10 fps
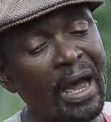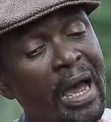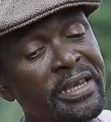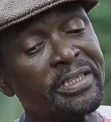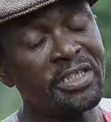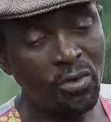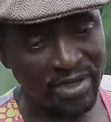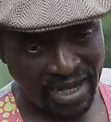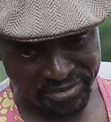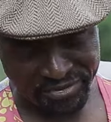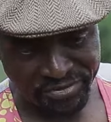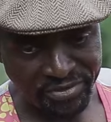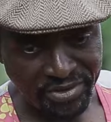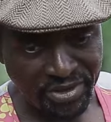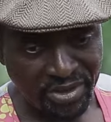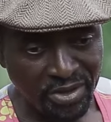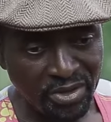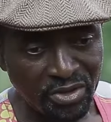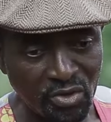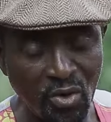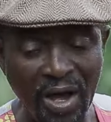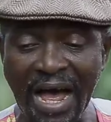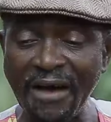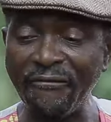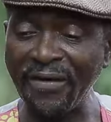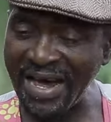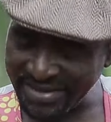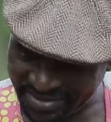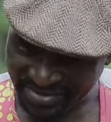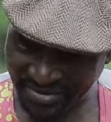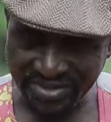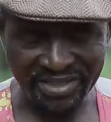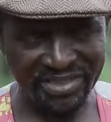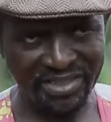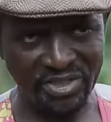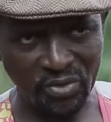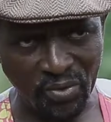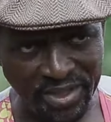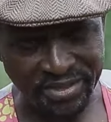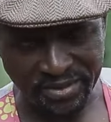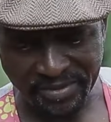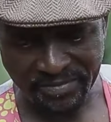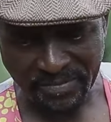I too can do. To avert such a situation,